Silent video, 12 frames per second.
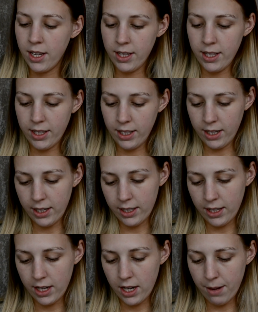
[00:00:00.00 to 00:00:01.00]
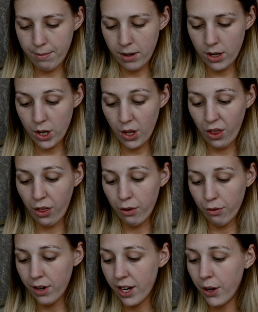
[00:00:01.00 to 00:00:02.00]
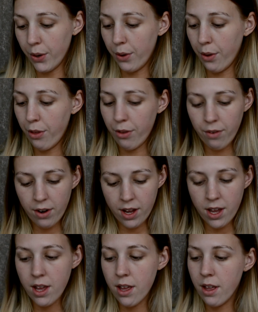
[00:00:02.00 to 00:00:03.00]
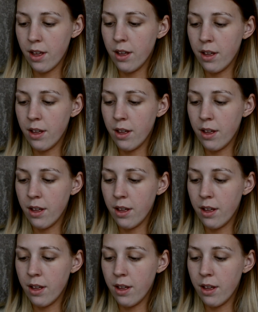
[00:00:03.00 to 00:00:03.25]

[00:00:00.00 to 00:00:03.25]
This is number 303.